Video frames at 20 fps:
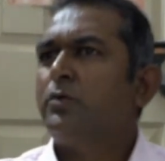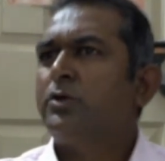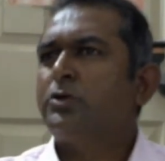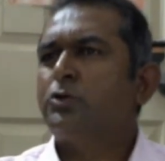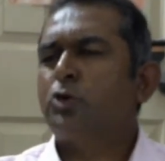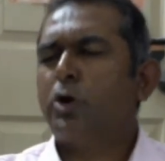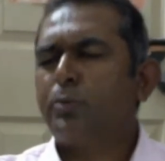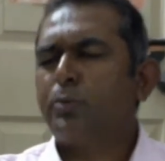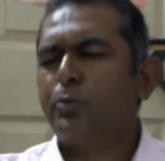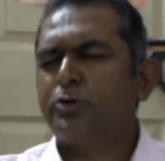
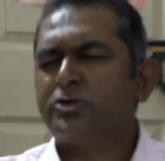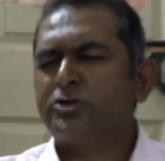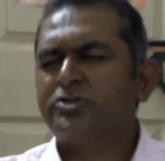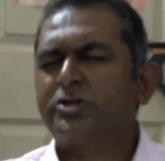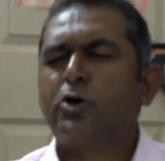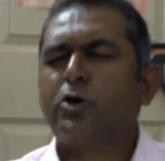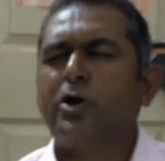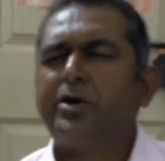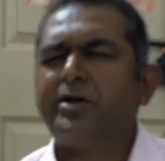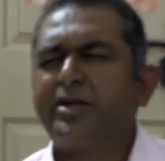With thorn bushes.
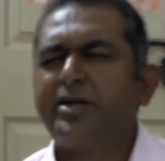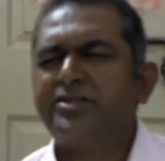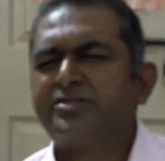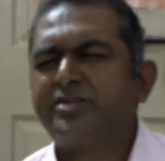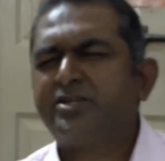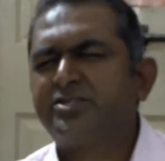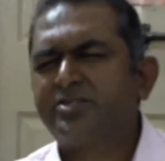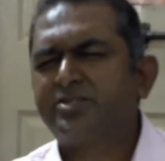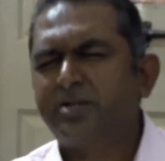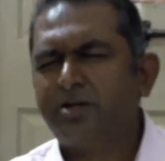The context
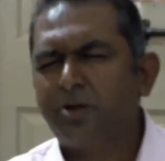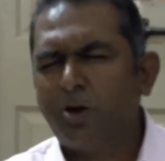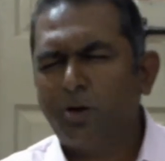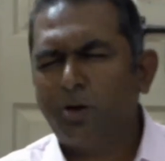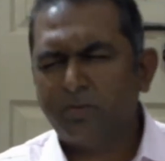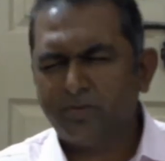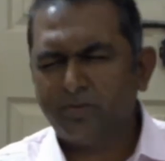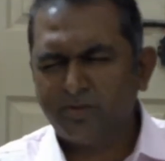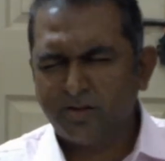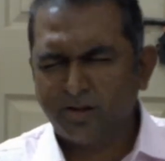is, you
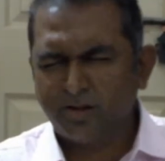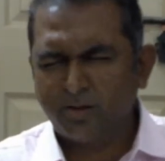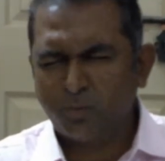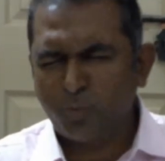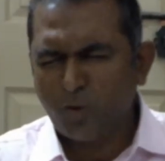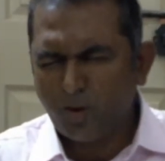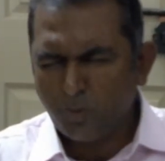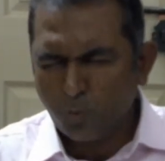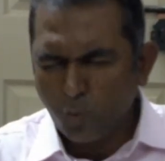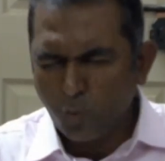know, the
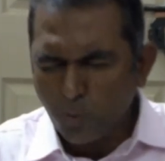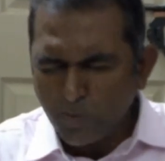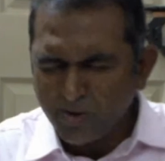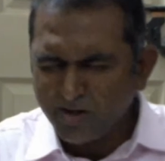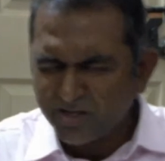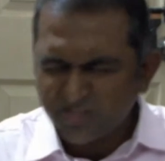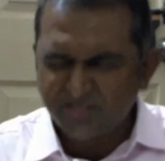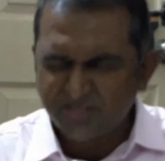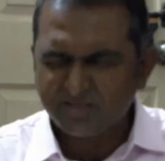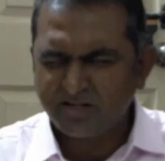
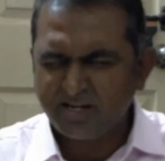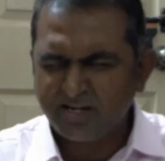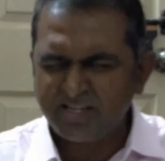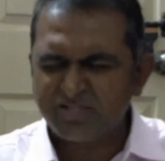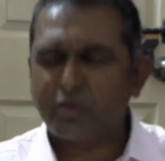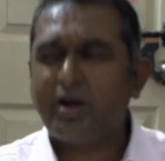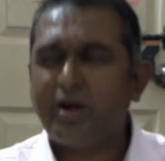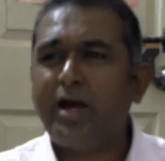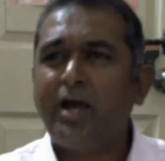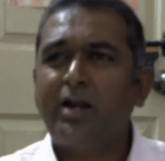woman is
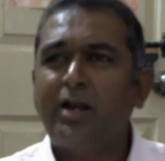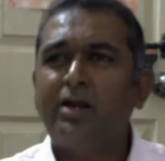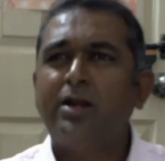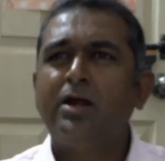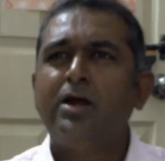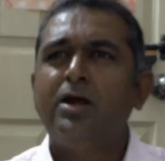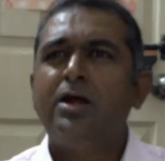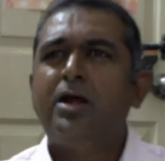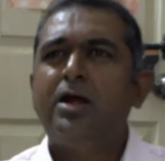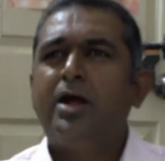
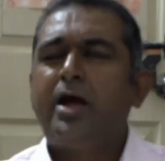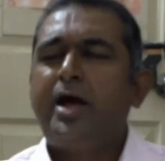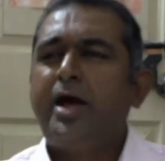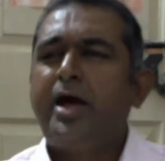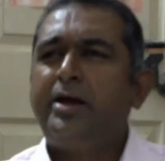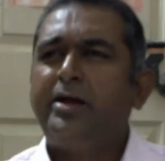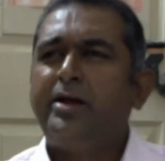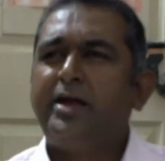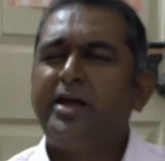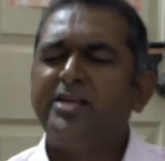Israel,
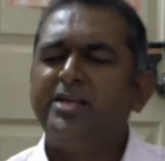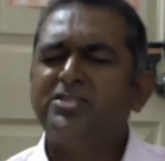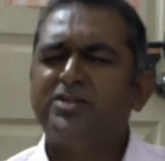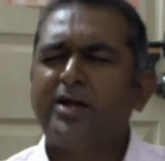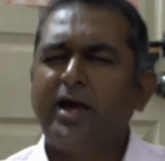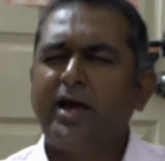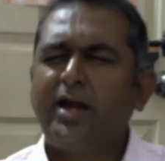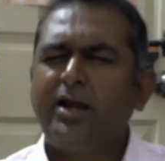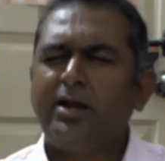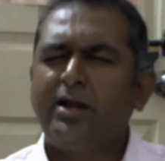and
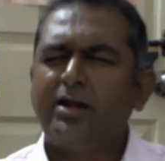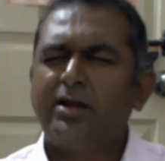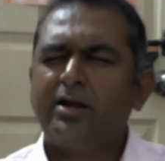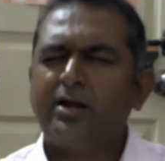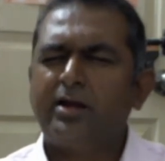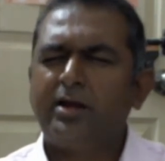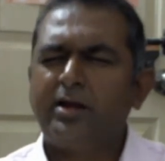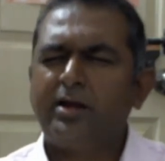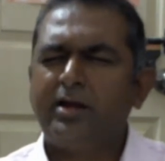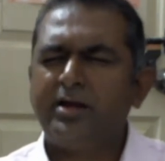Israel
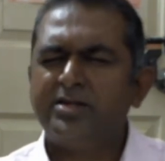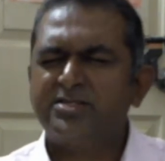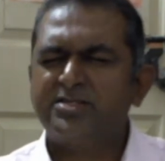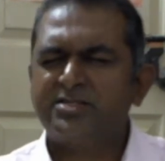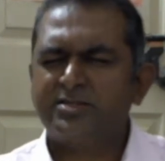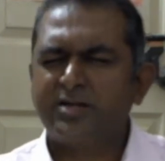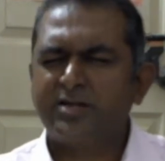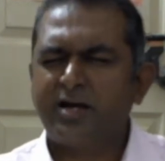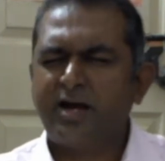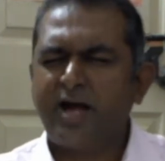
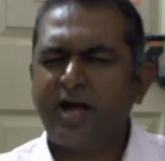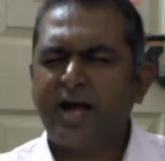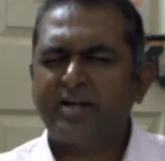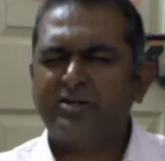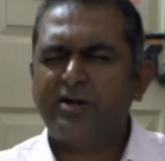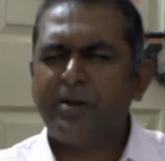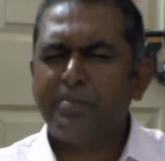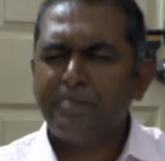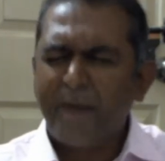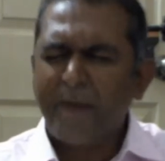is
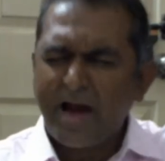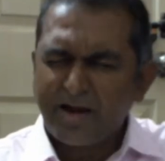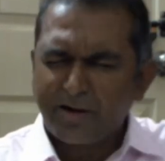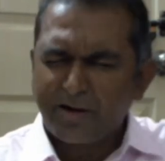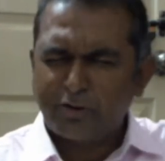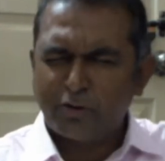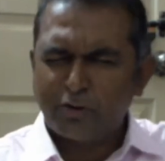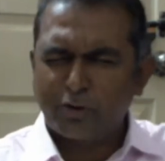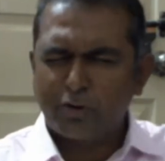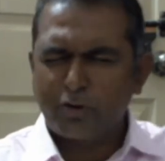actually
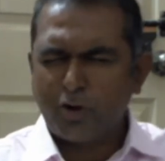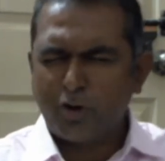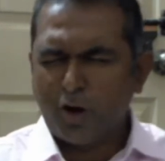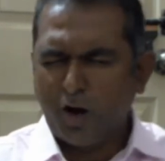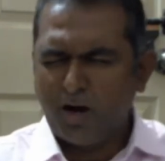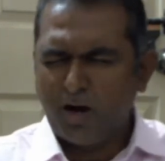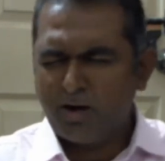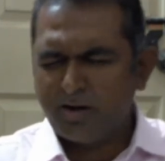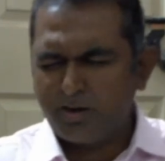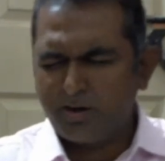married to
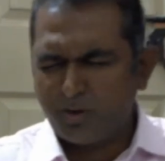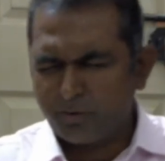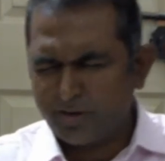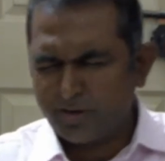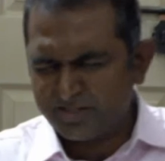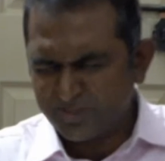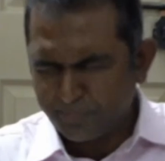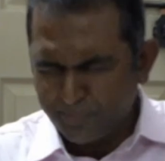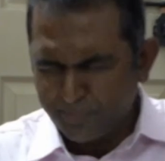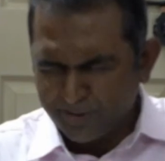God.
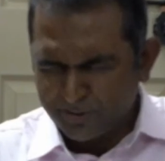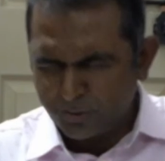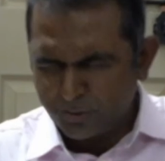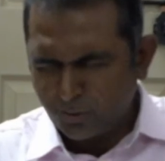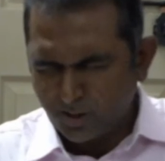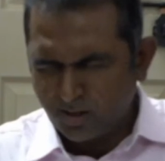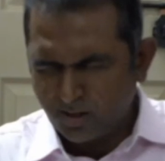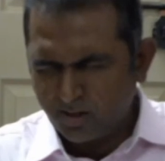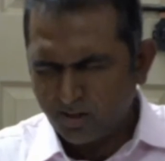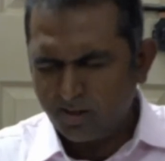Okay, it's a
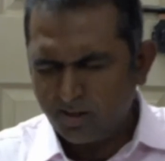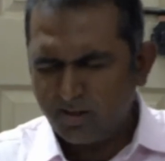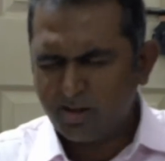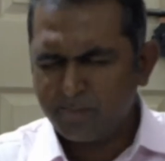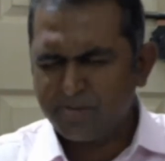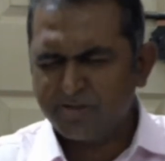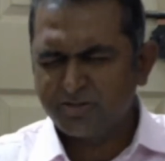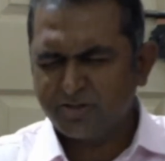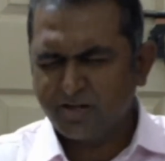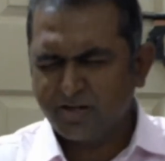pictorial
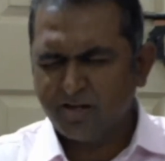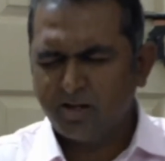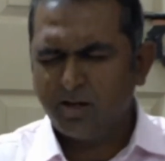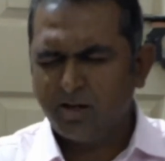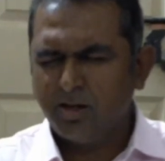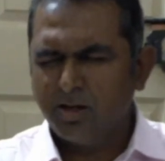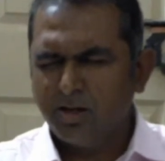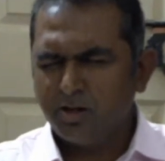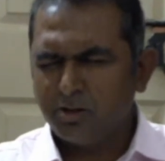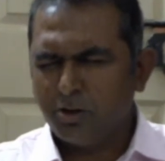imagery,
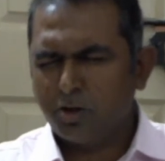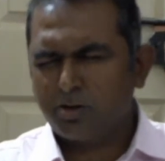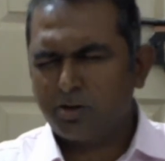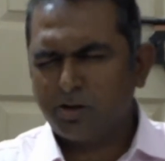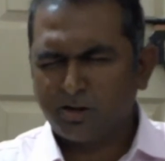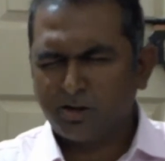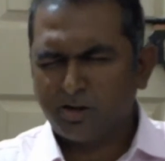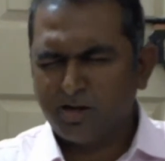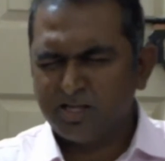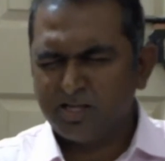not
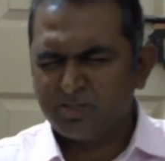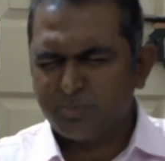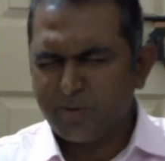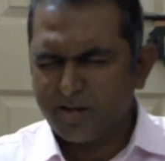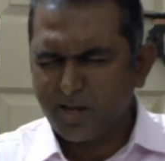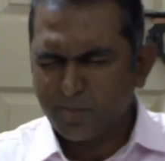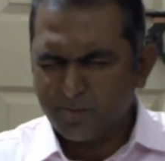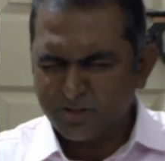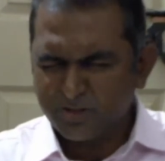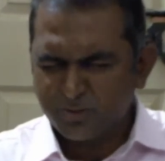literally
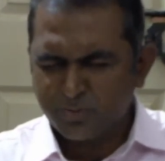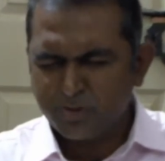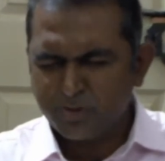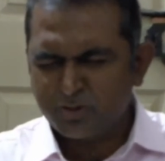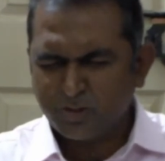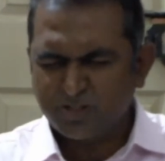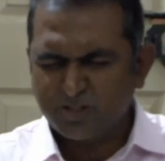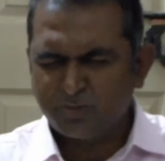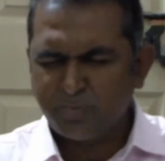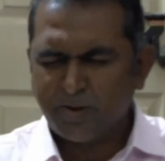speaking, but
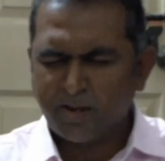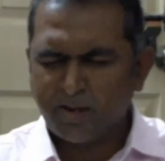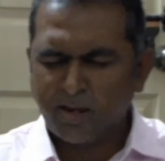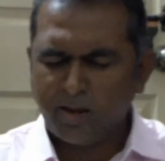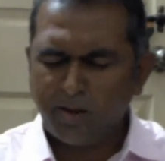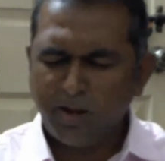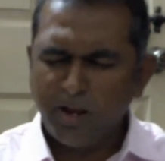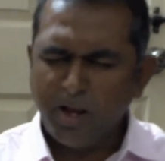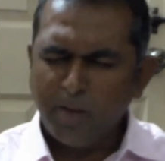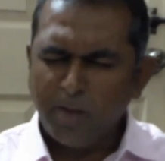spiritually
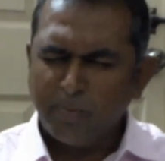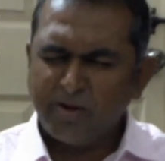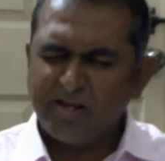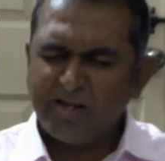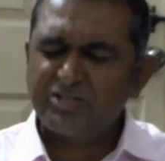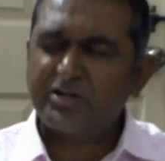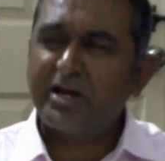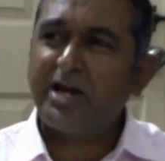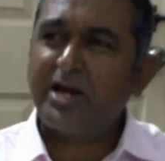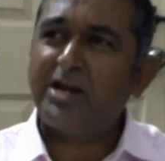speaking. But
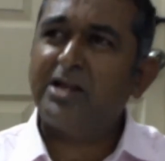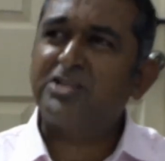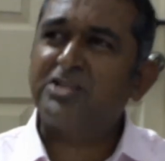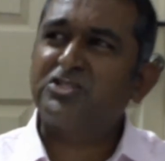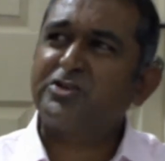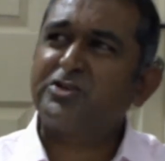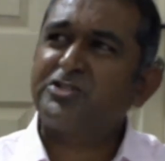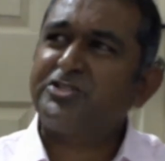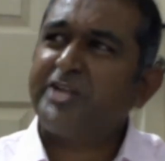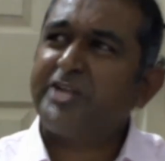Israel
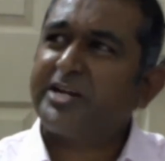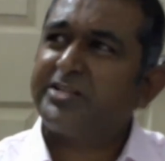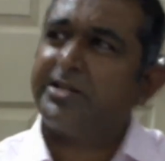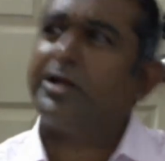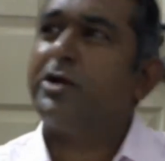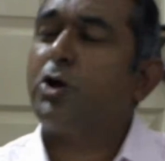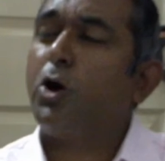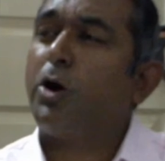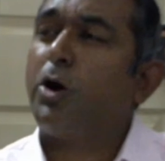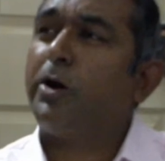is
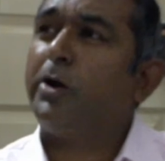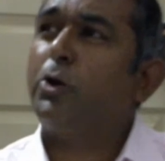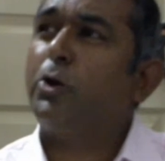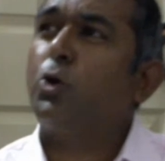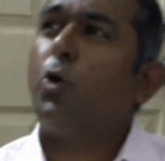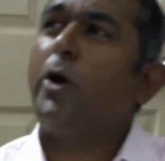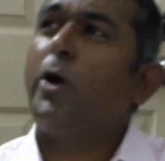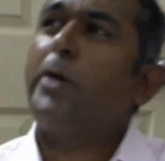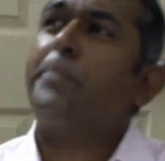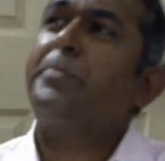rejecting God and
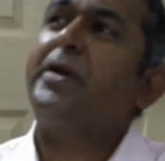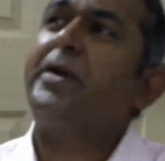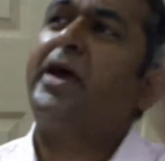going